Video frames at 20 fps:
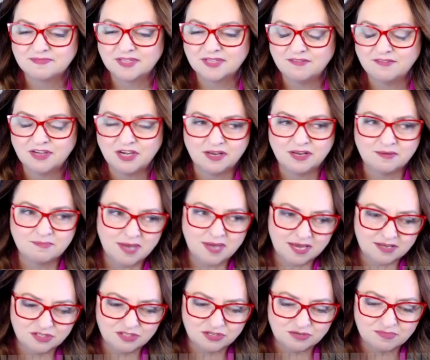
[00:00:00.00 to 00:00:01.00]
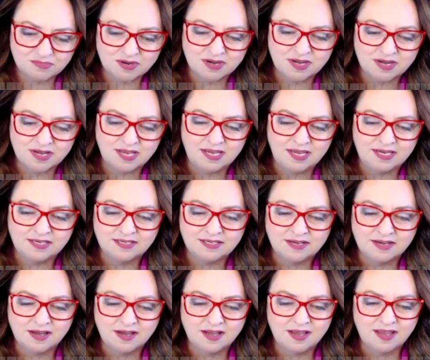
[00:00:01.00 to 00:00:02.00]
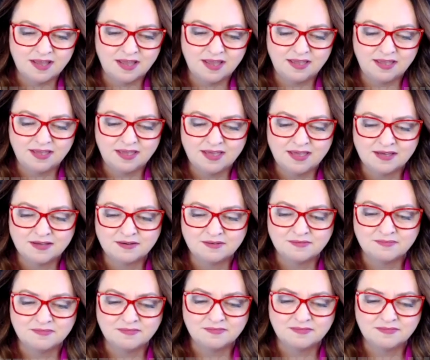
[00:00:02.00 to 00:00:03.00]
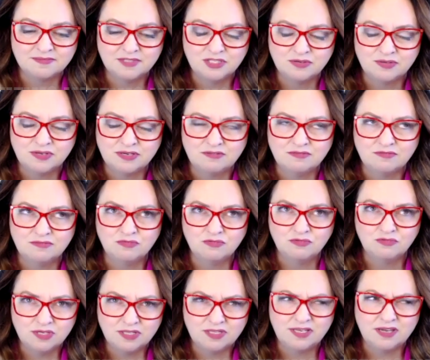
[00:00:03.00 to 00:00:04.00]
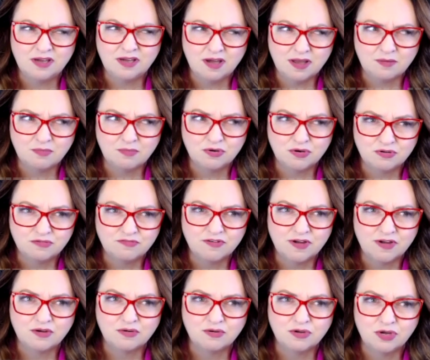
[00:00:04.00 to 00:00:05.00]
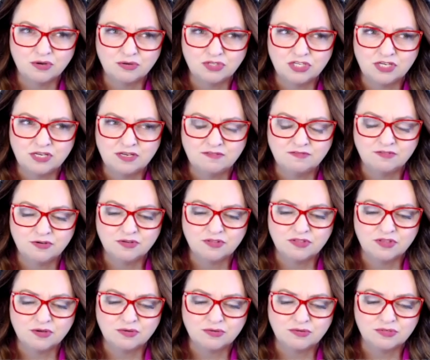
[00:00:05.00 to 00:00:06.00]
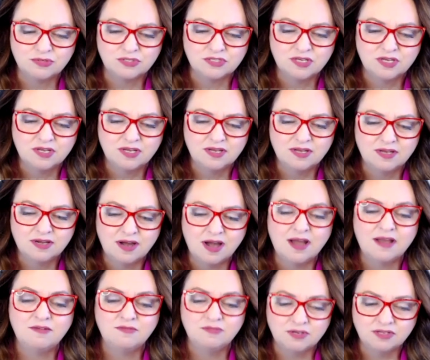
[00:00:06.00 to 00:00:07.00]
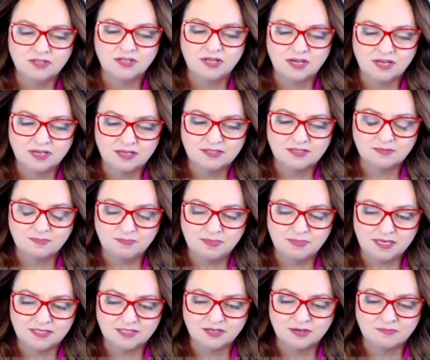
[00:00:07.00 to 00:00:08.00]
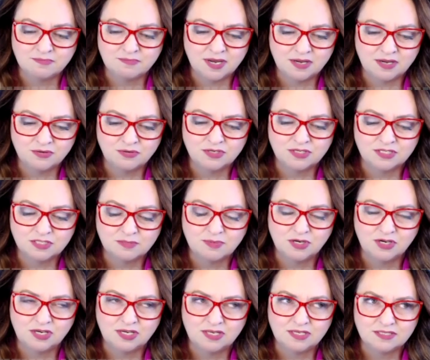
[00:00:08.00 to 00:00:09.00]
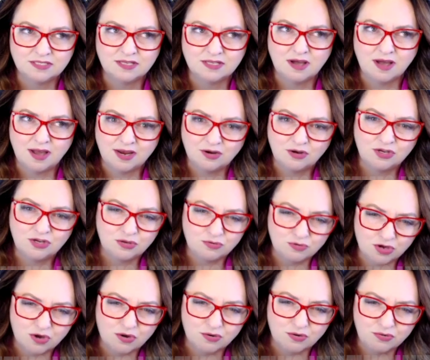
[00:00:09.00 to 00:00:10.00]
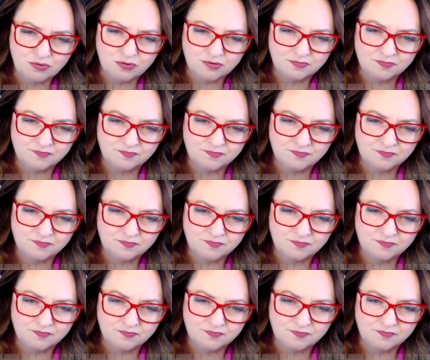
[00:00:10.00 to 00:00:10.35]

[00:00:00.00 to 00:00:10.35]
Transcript: I've got a mastermind. I am doing really high profile coaching for those. I realize, based on my own experience, the higher you go,